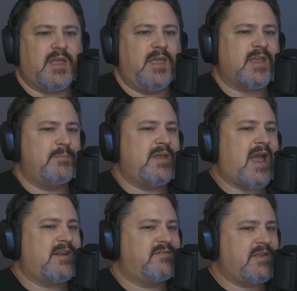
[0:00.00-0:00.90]
It can be
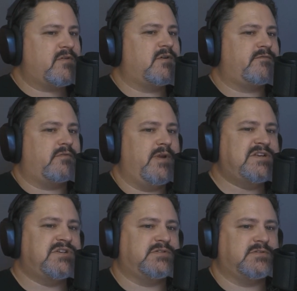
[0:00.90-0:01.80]
kind of difficult for
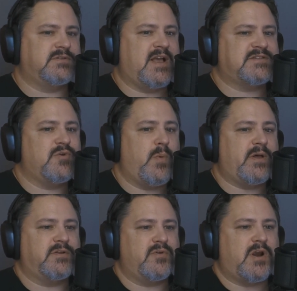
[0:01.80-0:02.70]
regional, not so
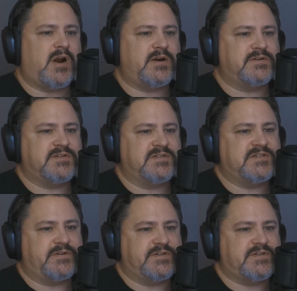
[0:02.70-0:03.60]
well-known cars in
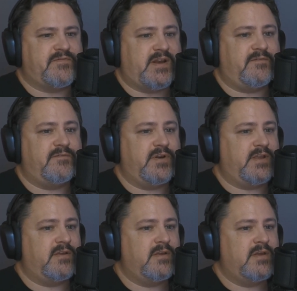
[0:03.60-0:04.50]
series to find
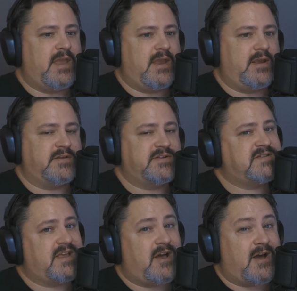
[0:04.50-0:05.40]
footing and to
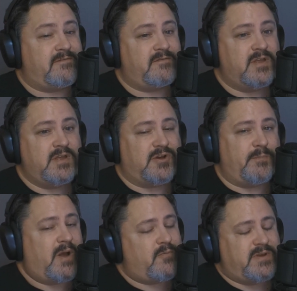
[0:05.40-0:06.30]
take off.
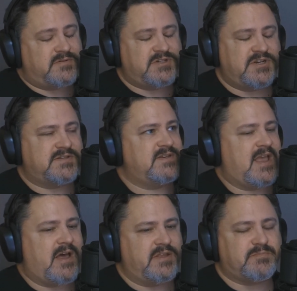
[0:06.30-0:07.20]
But we shall
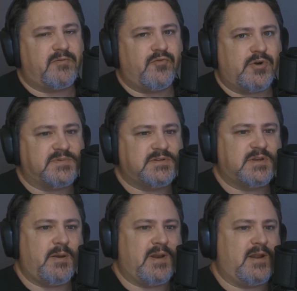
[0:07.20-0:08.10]
see how this performs
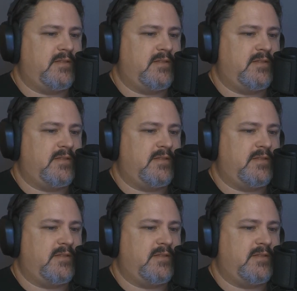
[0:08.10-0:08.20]
coming out